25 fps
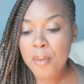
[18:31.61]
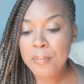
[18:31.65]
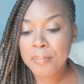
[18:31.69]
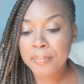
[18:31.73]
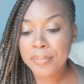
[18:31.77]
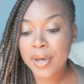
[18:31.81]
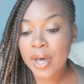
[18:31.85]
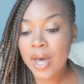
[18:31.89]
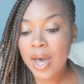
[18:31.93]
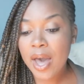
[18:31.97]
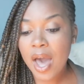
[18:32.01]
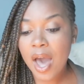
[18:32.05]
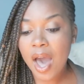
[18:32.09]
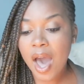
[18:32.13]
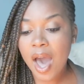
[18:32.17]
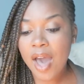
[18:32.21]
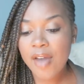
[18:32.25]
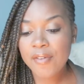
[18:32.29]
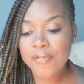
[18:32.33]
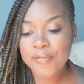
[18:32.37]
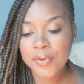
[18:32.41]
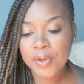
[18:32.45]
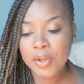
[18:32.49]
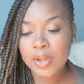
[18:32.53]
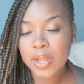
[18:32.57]
but I
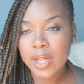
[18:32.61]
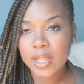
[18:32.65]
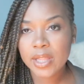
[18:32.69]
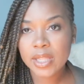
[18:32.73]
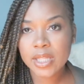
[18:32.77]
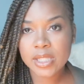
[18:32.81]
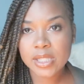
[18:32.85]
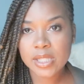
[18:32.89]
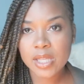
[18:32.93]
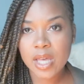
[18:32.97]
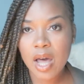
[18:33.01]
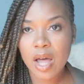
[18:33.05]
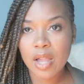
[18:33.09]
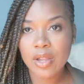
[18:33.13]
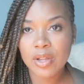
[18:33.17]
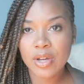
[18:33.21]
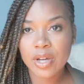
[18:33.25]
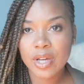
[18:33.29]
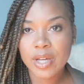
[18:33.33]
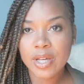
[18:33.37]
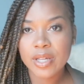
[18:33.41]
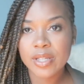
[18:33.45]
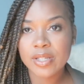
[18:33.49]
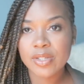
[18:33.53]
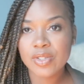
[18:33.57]
feel like this color
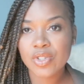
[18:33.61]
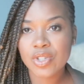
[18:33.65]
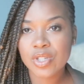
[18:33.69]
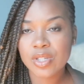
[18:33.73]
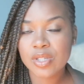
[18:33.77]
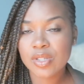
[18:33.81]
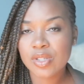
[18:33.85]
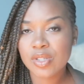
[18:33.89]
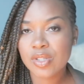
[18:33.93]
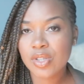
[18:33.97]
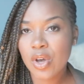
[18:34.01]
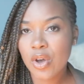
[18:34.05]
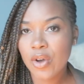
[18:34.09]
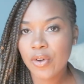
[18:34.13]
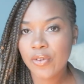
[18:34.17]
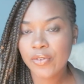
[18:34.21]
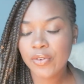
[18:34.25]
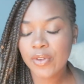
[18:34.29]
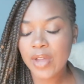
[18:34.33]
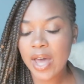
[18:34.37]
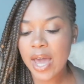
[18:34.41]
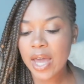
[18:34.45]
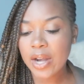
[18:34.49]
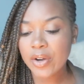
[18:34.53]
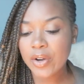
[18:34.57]
is just so
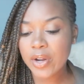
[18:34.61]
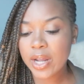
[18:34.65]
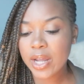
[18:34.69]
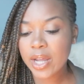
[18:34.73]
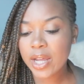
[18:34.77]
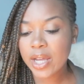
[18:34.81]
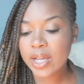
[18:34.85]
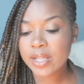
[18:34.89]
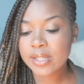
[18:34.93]
flattering.